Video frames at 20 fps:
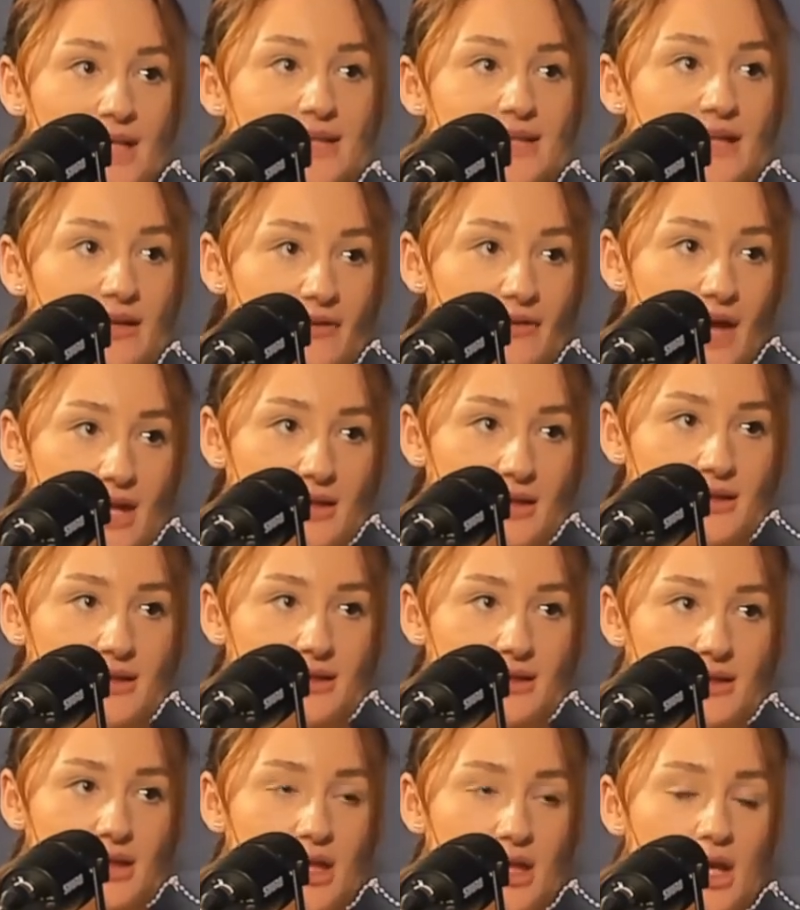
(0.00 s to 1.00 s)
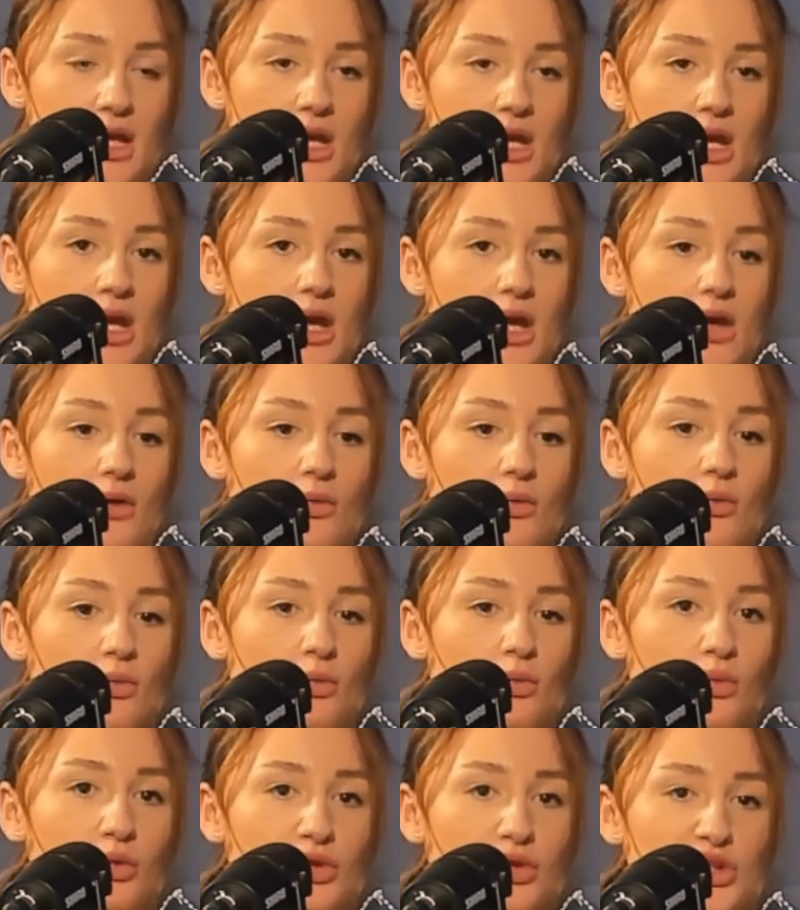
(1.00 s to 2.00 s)
in events,
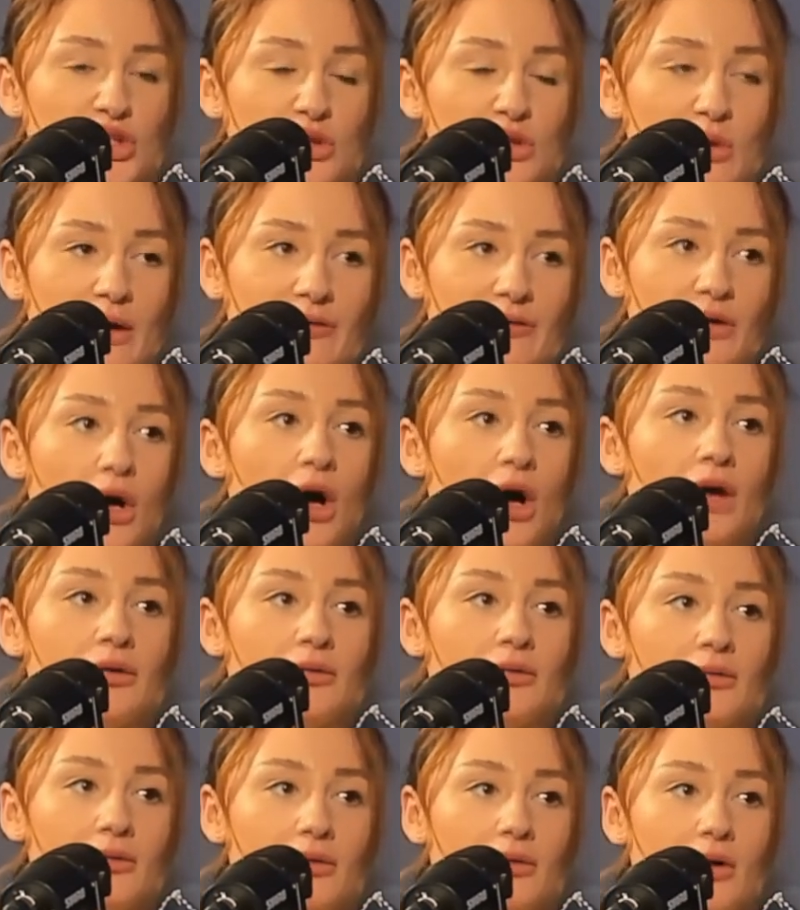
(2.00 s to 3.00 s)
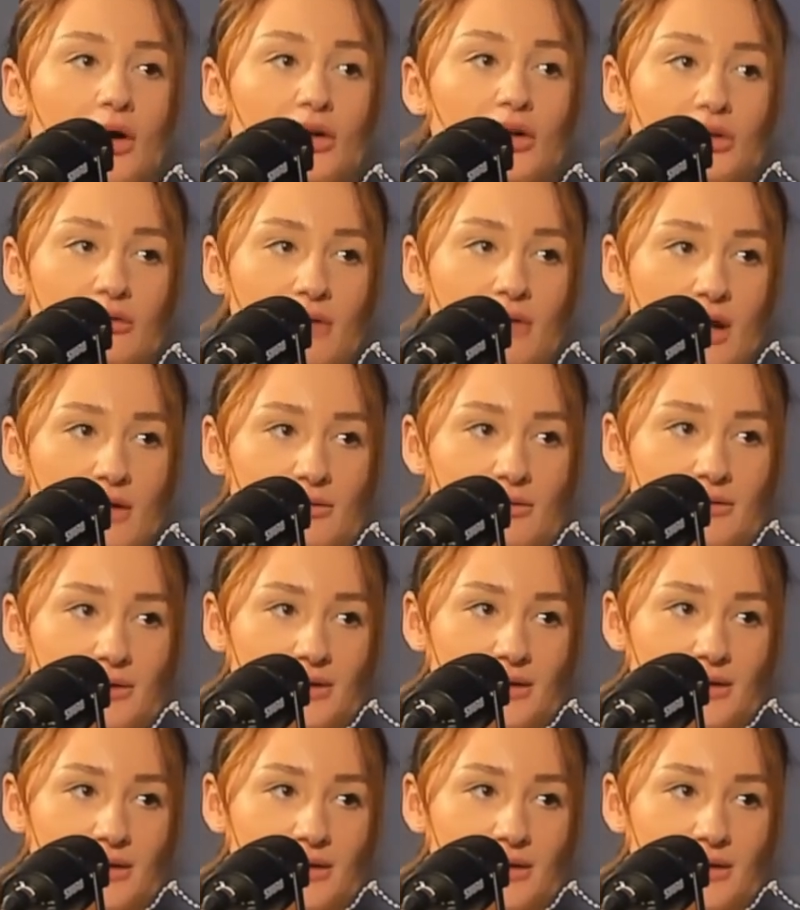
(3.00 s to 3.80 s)
would you have gone on your own?